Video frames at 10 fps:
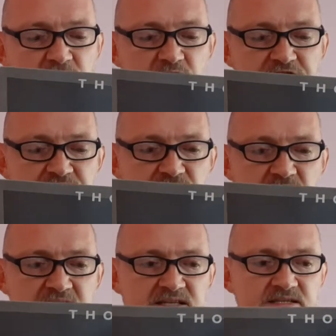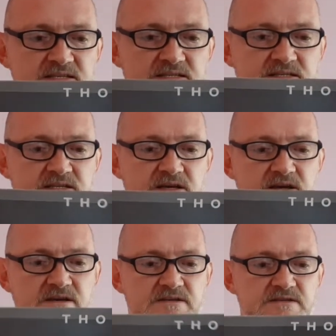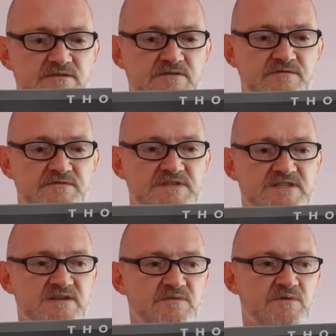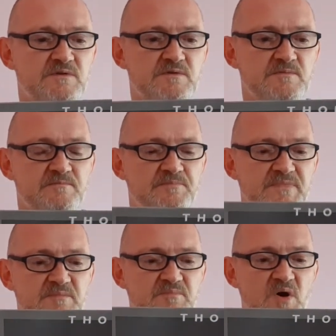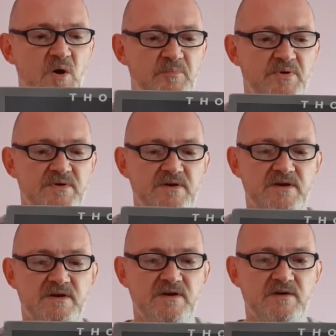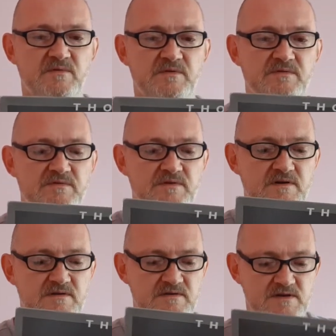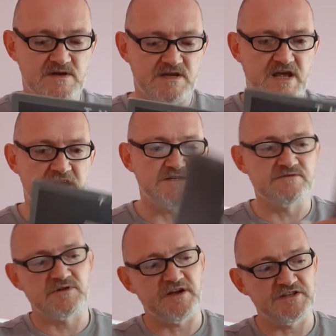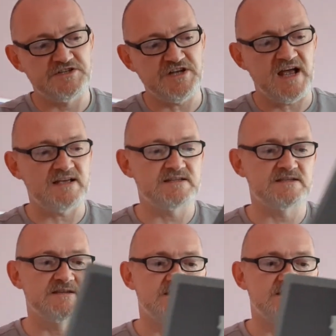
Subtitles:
original 80s sort of synth pop with occasional kind of jazz